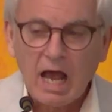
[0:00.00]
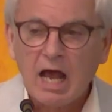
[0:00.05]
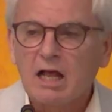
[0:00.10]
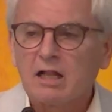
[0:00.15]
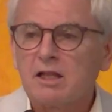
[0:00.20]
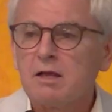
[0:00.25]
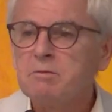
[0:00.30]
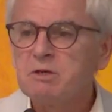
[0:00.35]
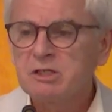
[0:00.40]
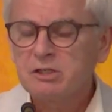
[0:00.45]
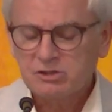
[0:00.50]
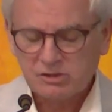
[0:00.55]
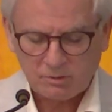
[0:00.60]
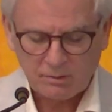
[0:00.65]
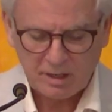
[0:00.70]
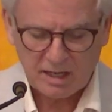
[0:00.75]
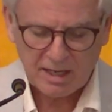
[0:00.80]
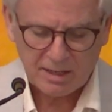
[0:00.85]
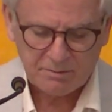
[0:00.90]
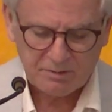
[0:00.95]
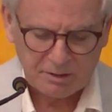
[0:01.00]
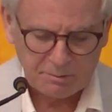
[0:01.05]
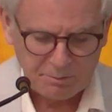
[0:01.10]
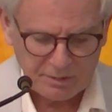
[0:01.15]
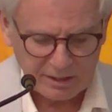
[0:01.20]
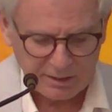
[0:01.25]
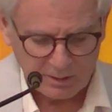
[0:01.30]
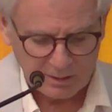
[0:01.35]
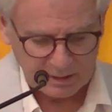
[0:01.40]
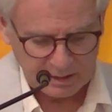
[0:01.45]
Let me describe
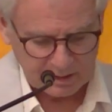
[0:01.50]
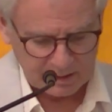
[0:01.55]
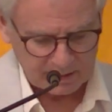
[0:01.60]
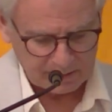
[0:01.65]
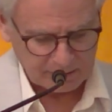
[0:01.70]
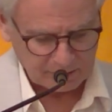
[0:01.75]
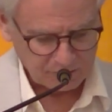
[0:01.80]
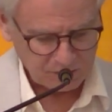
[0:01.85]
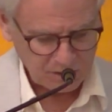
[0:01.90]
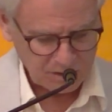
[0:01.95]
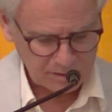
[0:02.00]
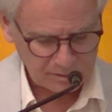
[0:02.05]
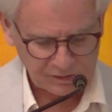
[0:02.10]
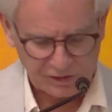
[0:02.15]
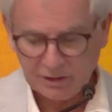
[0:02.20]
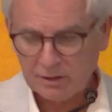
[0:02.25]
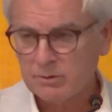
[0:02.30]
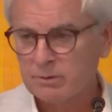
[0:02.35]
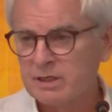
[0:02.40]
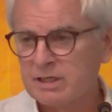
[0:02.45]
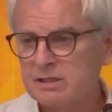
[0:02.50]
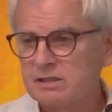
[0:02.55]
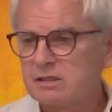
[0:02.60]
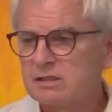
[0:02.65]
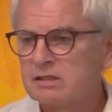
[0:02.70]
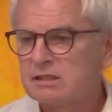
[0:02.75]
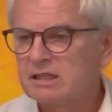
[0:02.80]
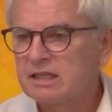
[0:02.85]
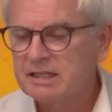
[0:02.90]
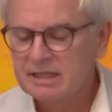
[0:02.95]
America in the long
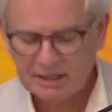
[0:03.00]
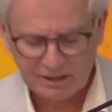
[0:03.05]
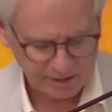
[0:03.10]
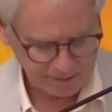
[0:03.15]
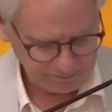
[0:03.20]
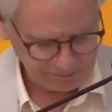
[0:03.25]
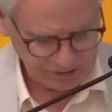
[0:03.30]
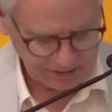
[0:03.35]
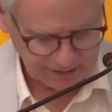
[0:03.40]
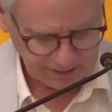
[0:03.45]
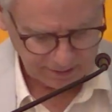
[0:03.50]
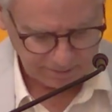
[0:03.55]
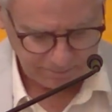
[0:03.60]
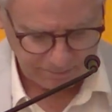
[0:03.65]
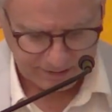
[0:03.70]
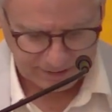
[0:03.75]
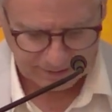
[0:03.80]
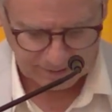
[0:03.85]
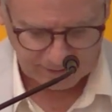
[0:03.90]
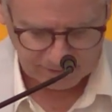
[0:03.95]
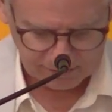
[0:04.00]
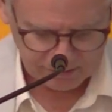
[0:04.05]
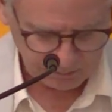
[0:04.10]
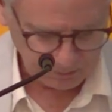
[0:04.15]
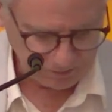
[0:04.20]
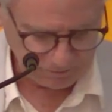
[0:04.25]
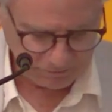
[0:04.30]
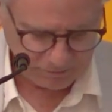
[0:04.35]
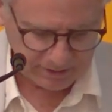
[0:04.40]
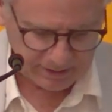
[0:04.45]
generation leading up to independence,
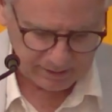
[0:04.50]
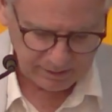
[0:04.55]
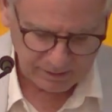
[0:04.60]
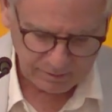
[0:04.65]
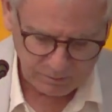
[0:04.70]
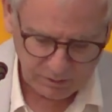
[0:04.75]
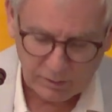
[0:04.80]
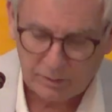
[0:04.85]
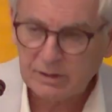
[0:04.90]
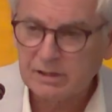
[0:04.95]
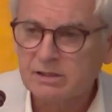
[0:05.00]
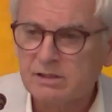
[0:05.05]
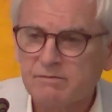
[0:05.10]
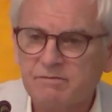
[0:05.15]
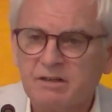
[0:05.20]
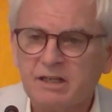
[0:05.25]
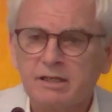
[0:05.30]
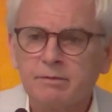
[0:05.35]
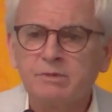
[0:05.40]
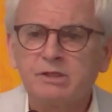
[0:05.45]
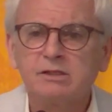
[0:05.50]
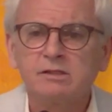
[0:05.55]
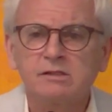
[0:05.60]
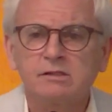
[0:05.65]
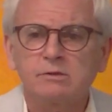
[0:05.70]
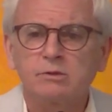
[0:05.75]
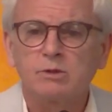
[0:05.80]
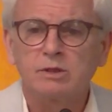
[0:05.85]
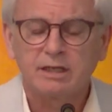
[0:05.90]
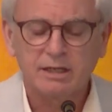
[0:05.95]
when Franklin wrote his
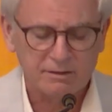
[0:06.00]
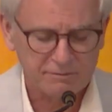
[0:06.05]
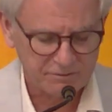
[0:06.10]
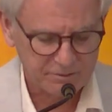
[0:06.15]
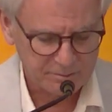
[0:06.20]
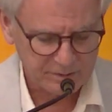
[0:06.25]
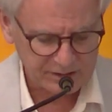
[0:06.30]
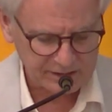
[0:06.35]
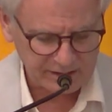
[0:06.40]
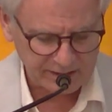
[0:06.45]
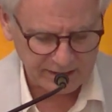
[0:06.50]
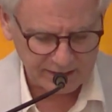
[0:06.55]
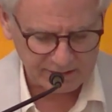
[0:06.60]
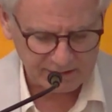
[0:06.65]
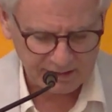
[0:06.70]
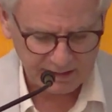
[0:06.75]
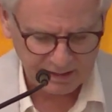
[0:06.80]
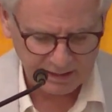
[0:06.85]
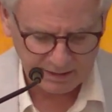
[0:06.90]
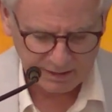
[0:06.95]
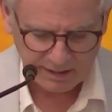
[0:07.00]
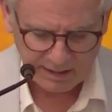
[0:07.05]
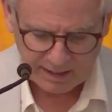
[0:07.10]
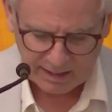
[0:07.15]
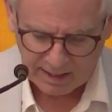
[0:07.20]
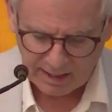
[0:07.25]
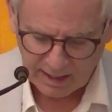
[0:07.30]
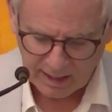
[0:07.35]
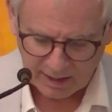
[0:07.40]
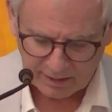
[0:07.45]
famous or infamous essay,
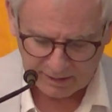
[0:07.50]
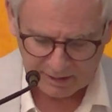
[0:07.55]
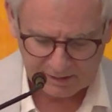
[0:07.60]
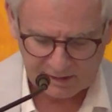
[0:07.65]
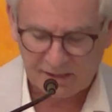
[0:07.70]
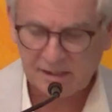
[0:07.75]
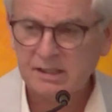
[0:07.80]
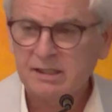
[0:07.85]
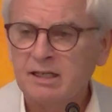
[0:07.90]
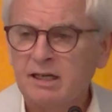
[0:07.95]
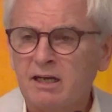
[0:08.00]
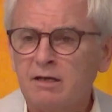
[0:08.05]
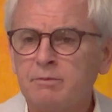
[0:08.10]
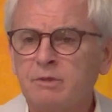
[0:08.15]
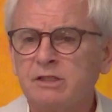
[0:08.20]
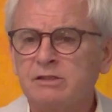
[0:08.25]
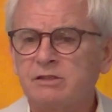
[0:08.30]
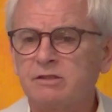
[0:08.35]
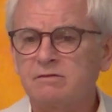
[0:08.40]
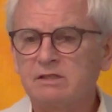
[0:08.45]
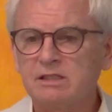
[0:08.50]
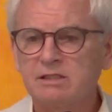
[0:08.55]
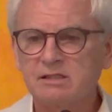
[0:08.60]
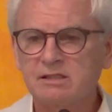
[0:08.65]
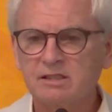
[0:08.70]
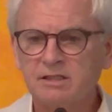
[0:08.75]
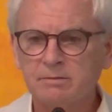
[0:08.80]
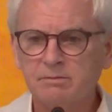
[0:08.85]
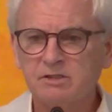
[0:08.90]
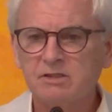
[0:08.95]
and let's see how much of this
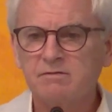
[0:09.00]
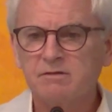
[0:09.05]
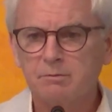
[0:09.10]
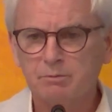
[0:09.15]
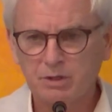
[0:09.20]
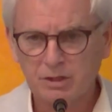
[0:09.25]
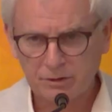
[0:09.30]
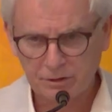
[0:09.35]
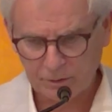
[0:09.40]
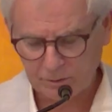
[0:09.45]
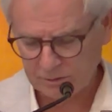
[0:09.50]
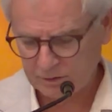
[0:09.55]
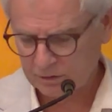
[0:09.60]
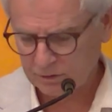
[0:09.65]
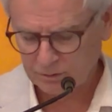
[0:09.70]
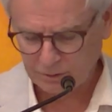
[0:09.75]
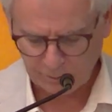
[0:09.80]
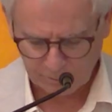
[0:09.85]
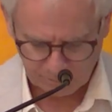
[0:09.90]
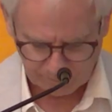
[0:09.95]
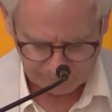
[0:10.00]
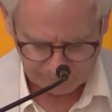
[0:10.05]
seems familiar to you.